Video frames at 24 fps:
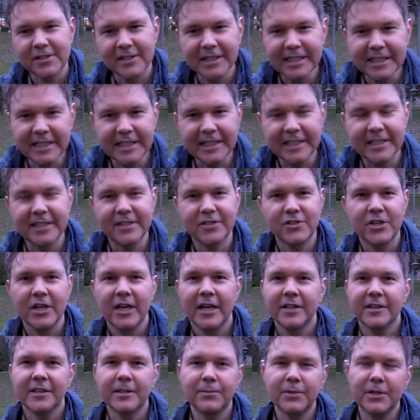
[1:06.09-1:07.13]
lineage
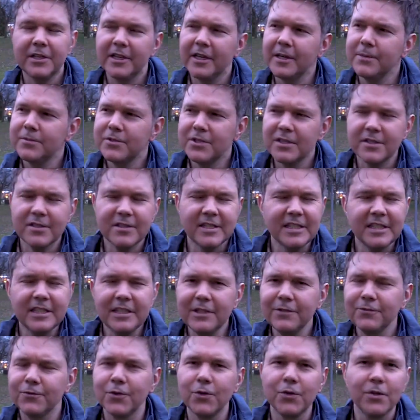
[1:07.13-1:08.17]
that become just
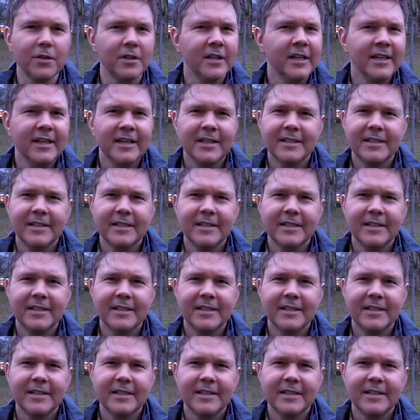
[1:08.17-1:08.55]
evil